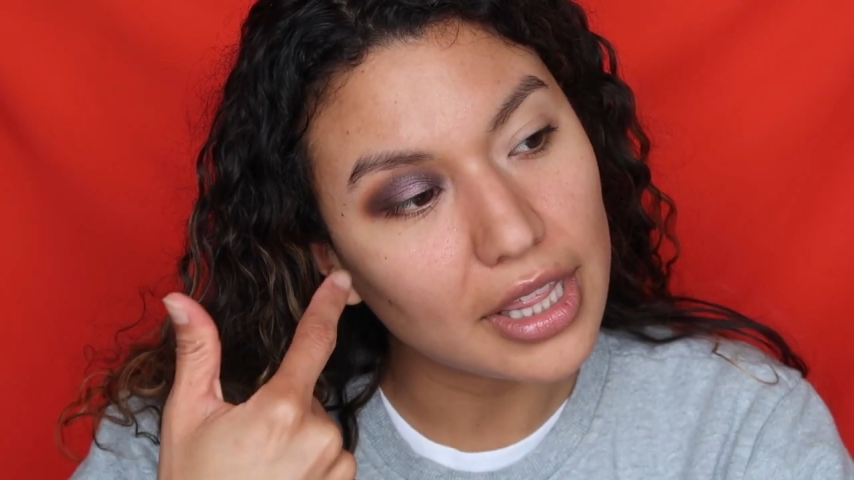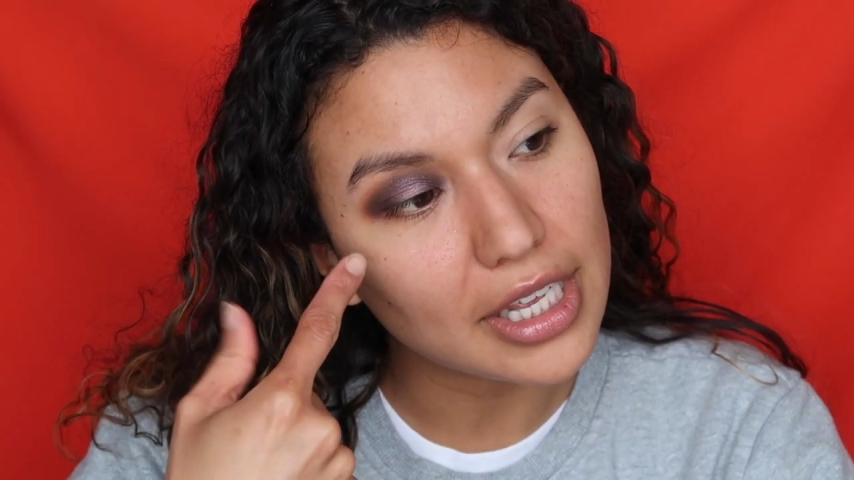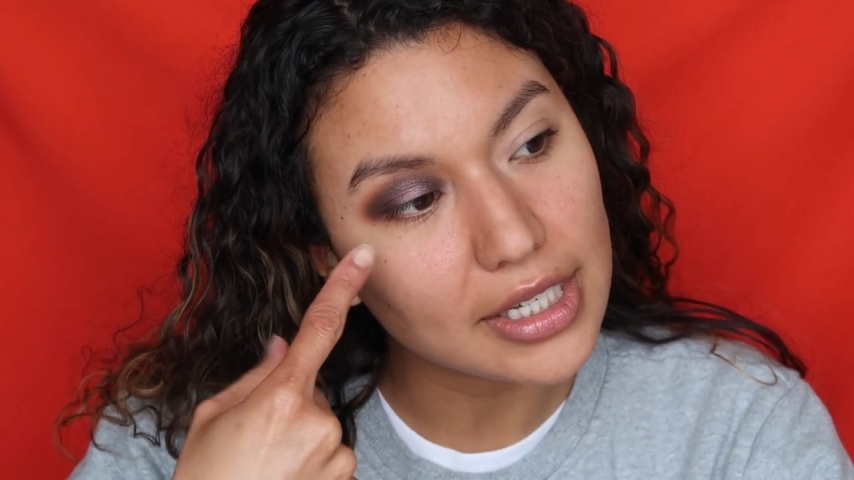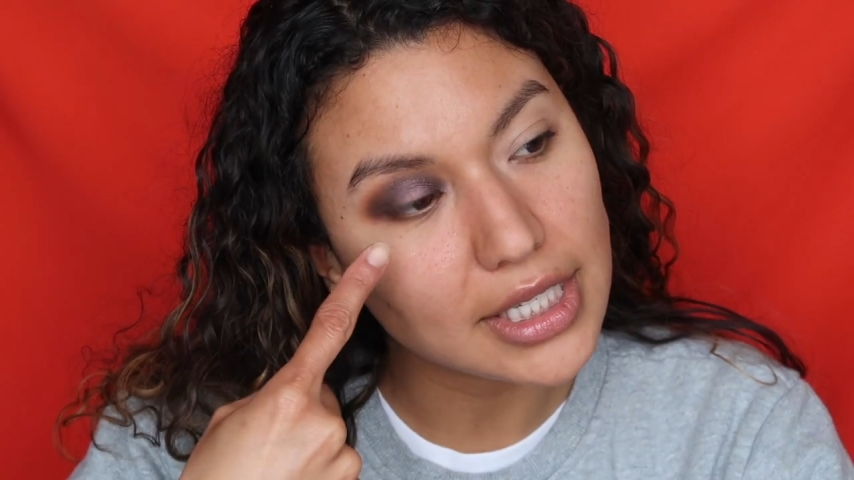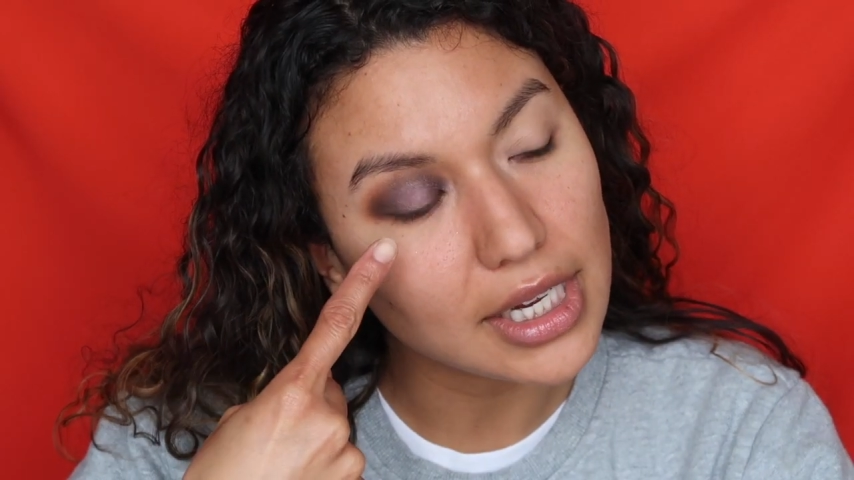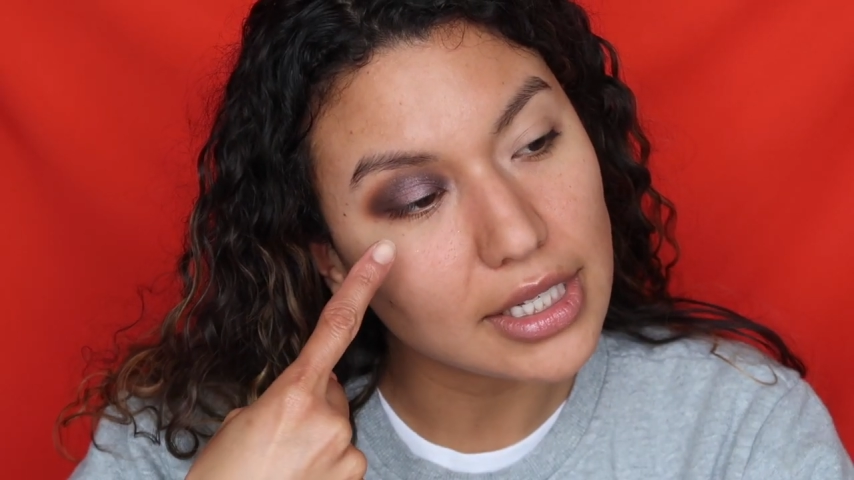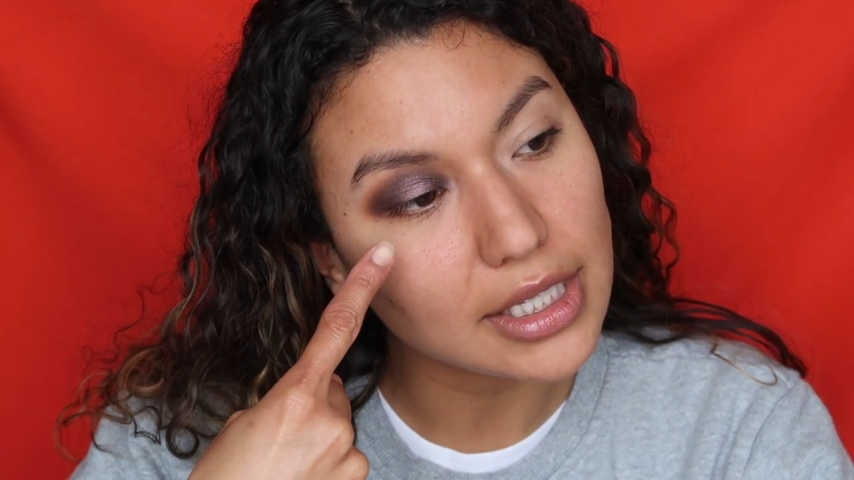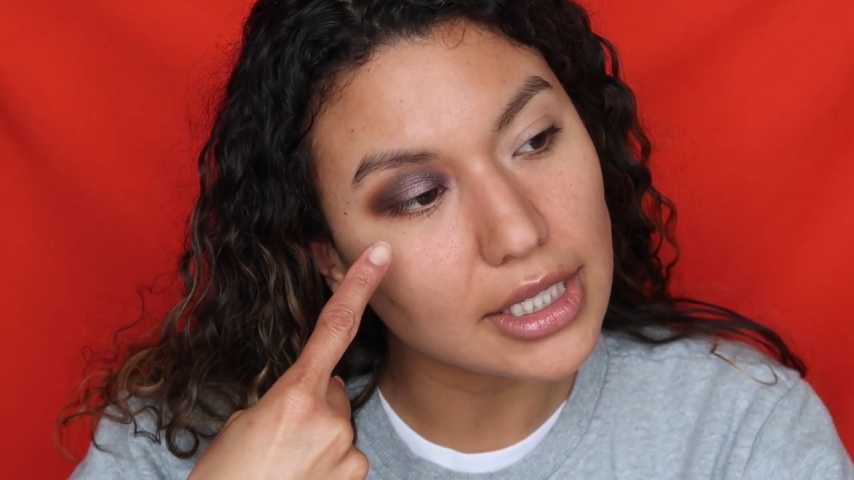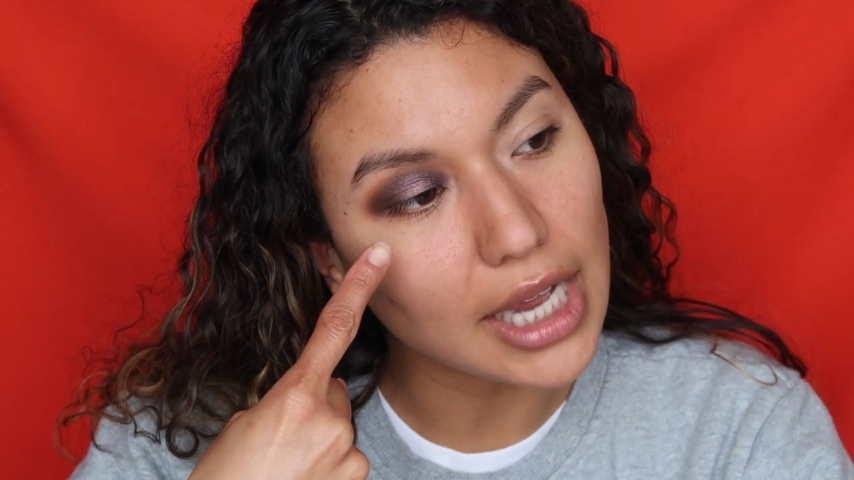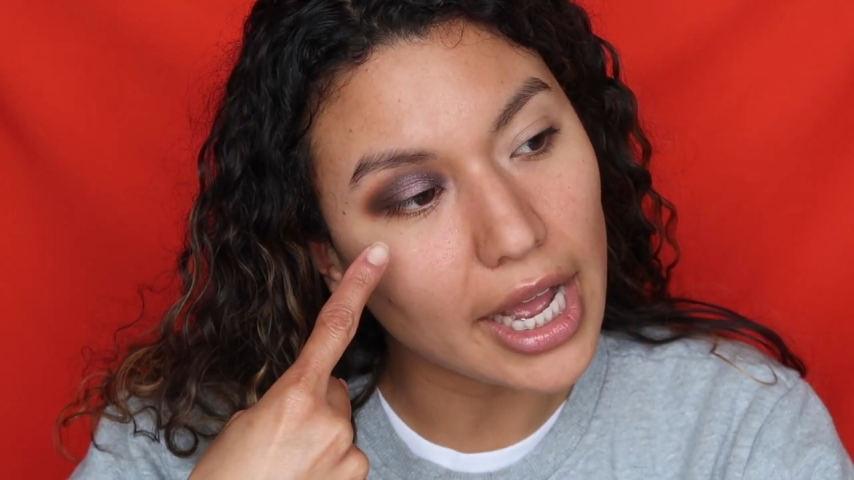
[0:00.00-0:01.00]
this
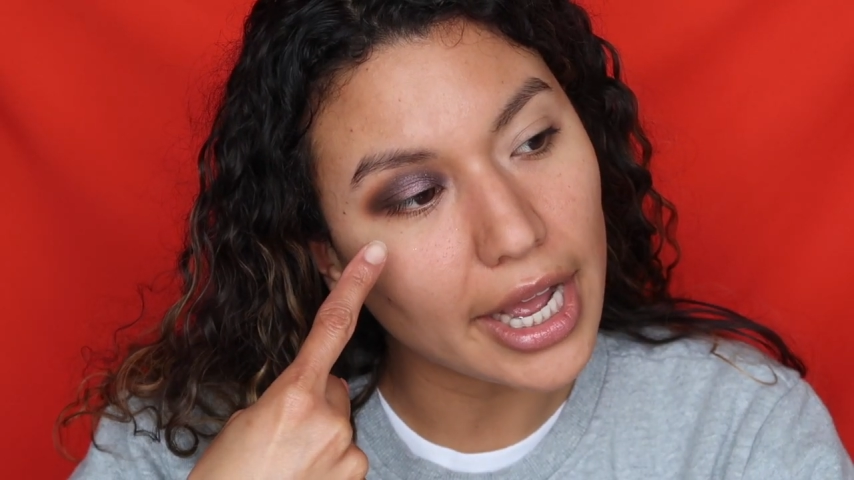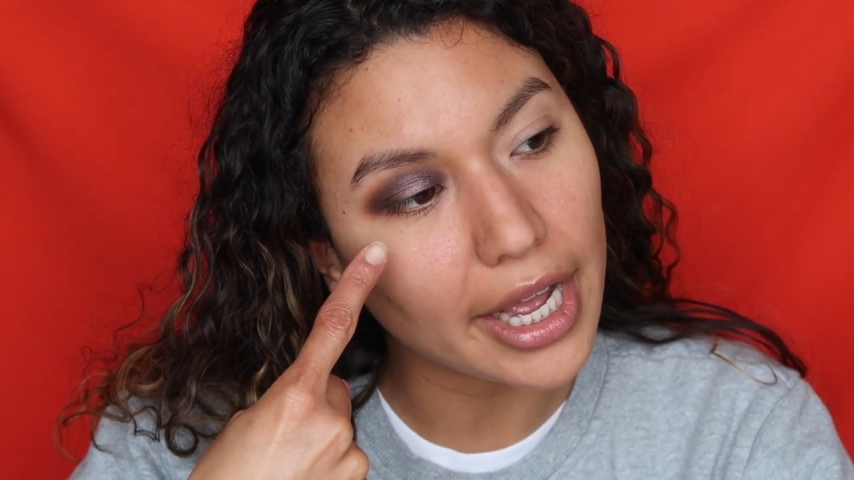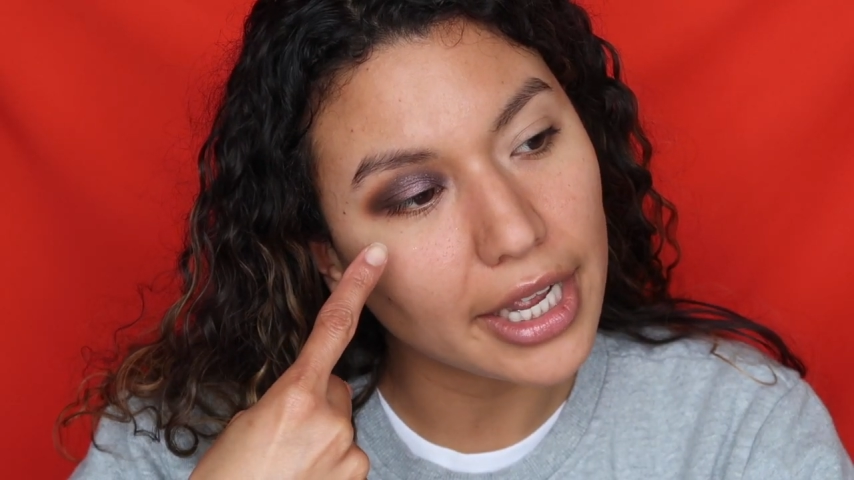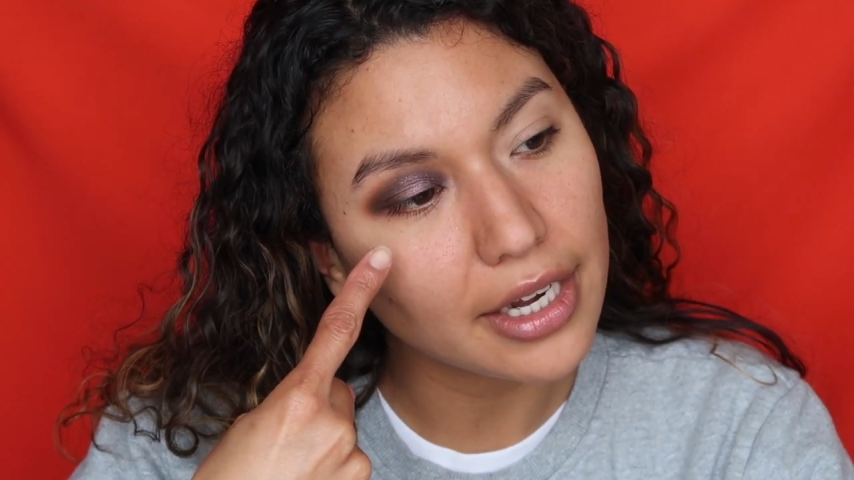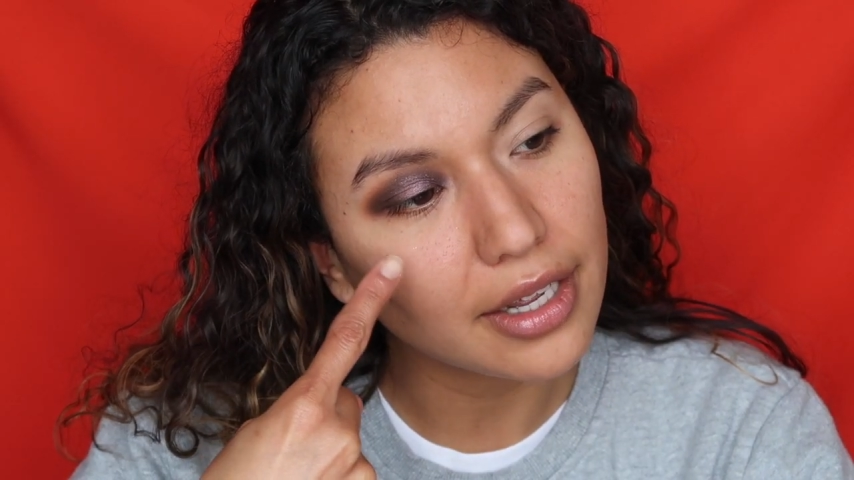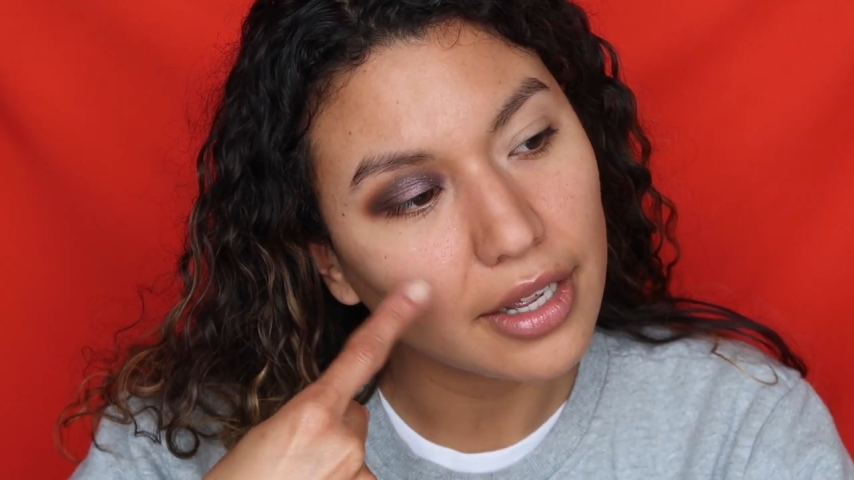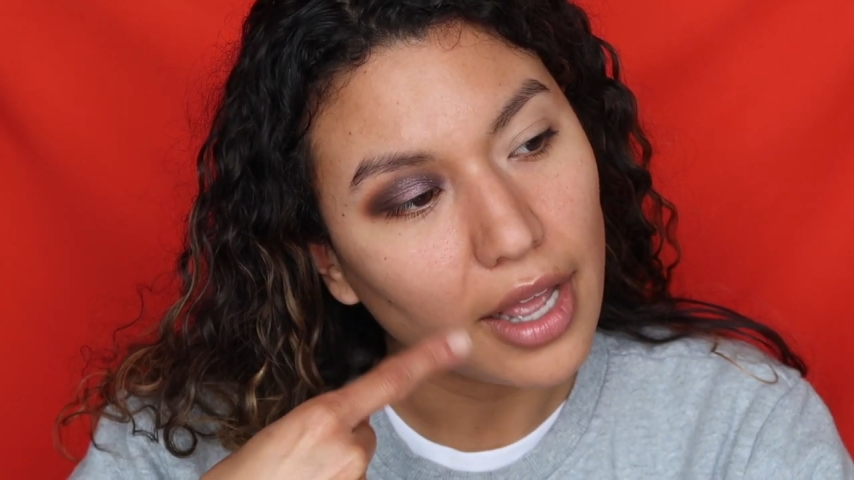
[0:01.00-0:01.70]
side,